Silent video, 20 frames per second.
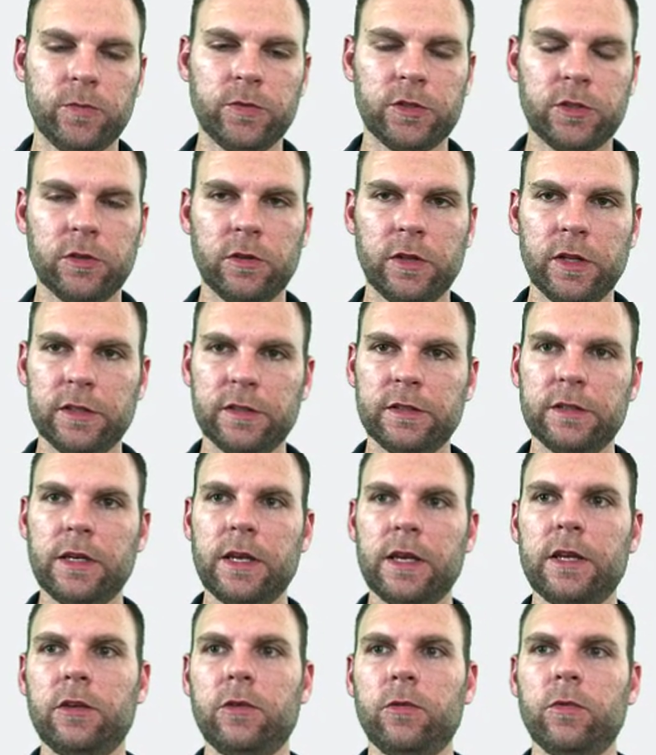So let's say
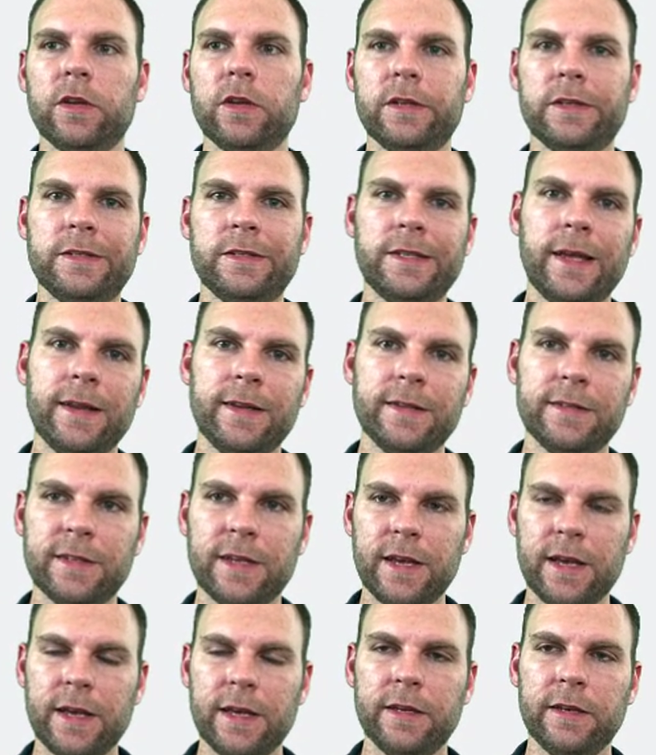you want to set
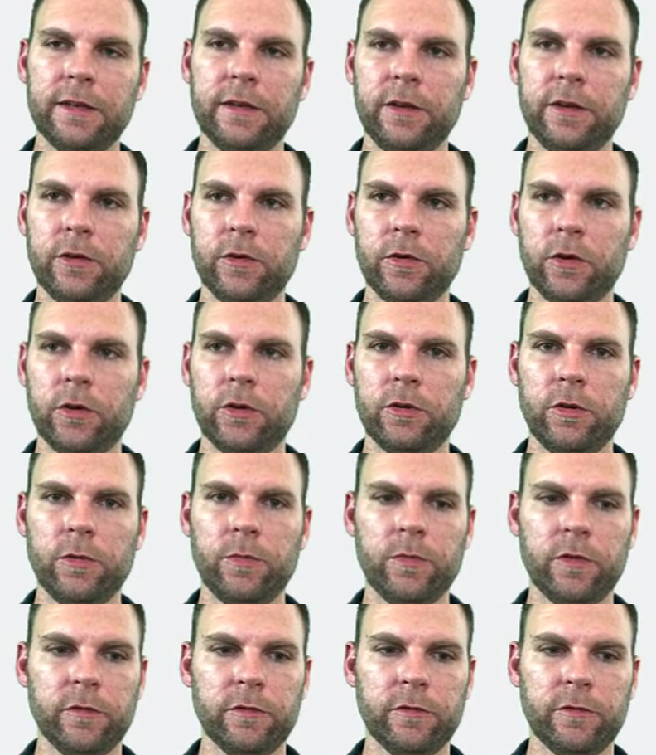aside a
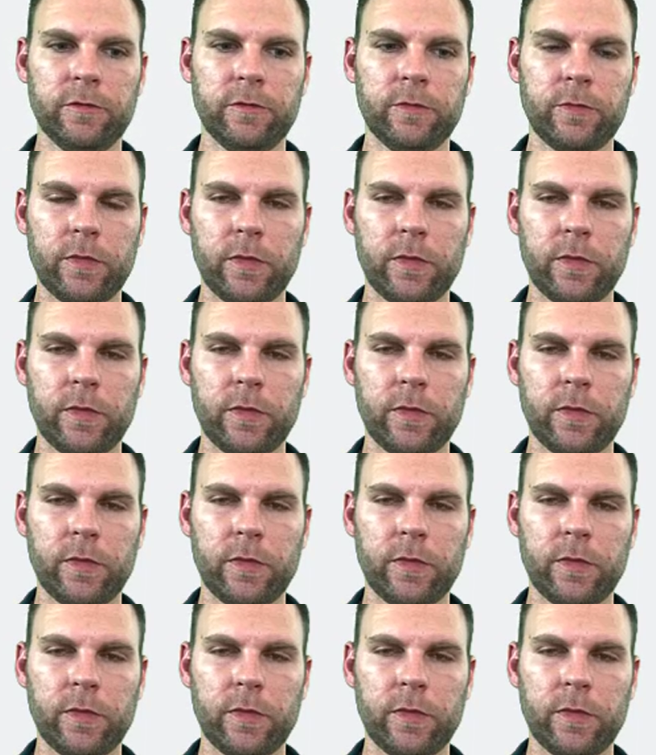group of